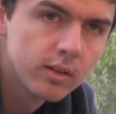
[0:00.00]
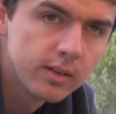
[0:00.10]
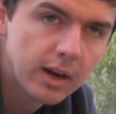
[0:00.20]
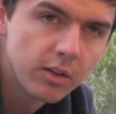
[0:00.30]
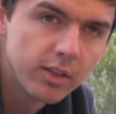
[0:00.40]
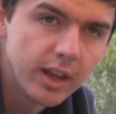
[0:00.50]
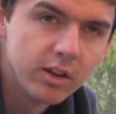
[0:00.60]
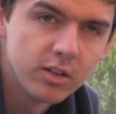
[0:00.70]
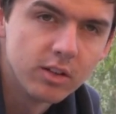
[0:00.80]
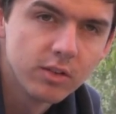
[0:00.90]
Now that the
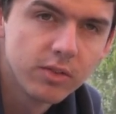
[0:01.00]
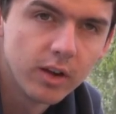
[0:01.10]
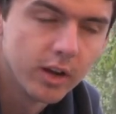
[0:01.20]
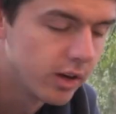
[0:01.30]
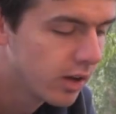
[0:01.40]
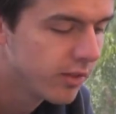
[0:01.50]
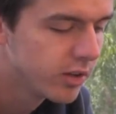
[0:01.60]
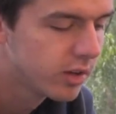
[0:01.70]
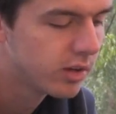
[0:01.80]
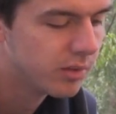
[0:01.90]
engine's fully
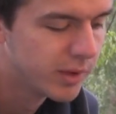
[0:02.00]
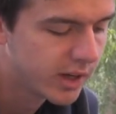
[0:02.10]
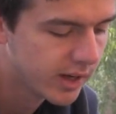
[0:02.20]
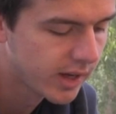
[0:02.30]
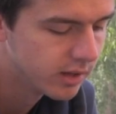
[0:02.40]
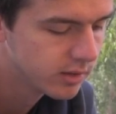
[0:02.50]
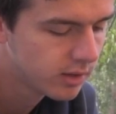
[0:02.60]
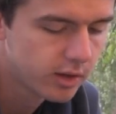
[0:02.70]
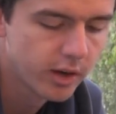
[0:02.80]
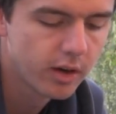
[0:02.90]
uncovered and we can get
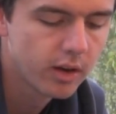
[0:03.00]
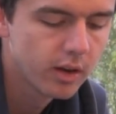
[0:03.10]
inside,